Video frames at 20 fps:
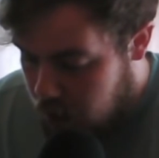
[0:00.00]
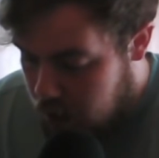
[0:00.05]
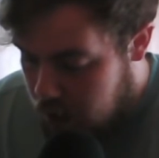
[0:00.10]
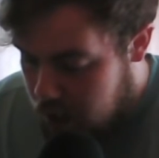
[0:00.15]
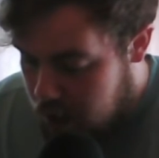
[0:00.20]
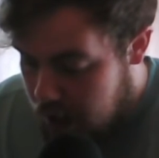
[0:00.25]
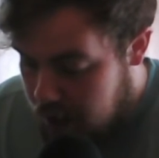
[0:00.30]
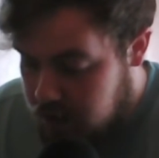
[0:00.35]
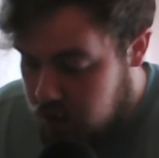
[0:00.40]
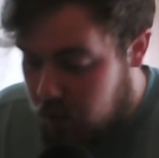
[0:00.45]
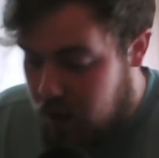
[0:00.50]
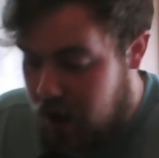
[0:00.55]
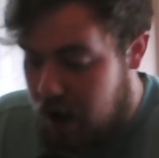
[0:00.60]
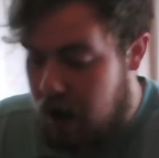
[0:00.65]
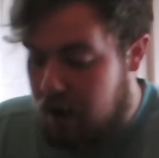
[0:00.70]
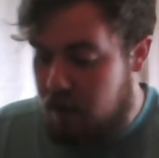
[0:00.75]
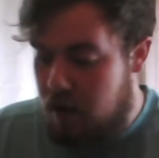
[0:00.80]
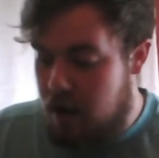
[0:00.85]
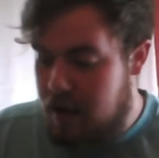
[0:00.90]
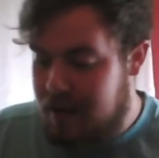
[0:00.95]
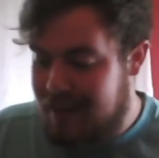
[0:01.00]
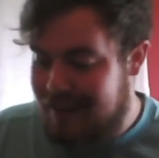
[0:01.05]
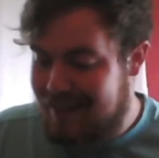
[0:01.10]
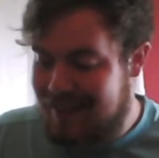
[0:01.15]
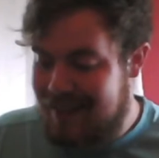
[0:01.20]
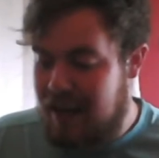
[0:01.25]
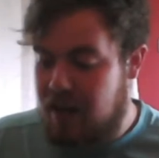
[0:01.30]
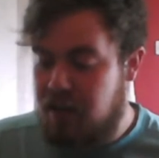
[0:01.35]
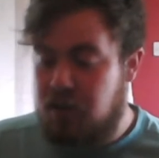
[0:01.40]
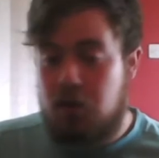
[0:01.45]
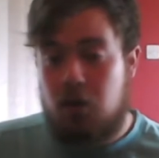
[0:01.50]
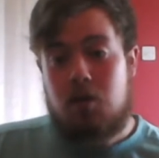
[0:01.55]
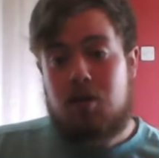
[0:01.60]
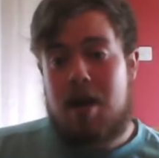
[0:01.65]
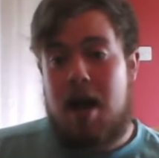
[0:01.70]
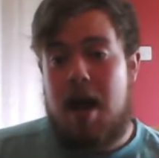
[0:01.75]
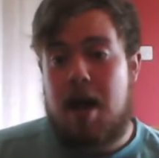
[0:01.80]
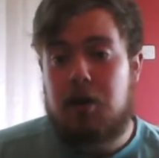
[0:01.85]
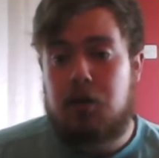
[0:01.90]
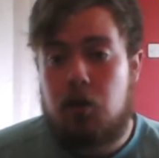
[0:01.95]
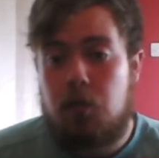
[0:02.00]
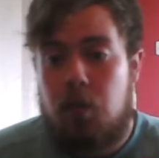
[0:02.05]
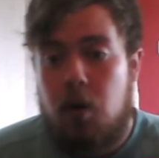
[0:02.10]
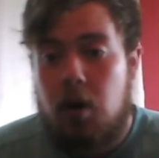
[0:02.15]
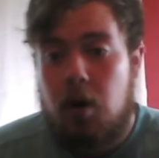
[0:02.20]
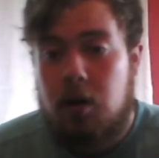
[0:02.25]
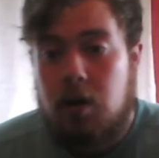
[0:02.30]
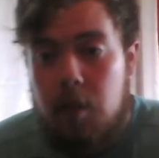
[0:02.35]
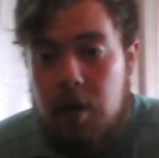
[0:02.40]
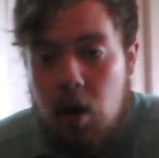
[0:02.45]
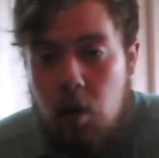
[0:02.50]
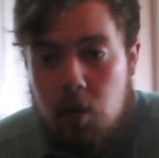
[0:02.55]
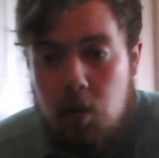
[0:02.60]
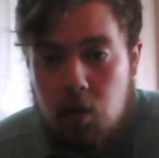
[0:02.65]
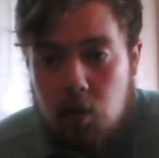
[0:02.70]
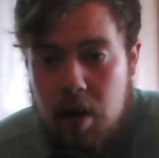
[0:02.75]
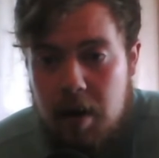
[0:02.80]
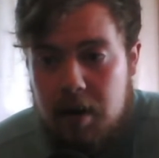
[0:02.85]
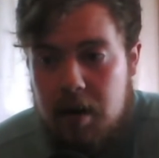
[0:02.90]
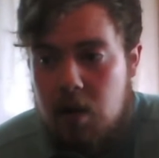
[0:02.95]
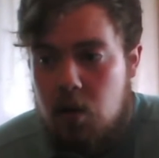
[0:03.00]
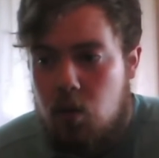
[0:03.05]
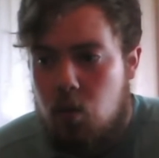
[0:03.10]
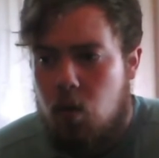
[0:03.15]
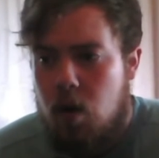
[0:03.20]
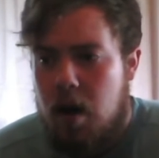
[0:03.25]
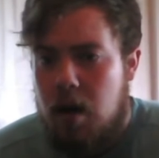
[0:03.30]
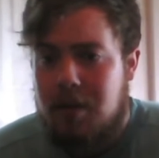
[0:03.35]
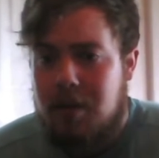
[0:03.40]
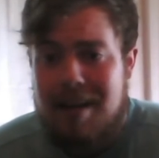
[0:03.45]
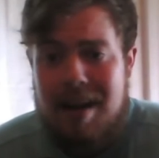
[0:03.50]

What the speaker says: Next up, we have Santos Escobar coming out with Joaquin Wilde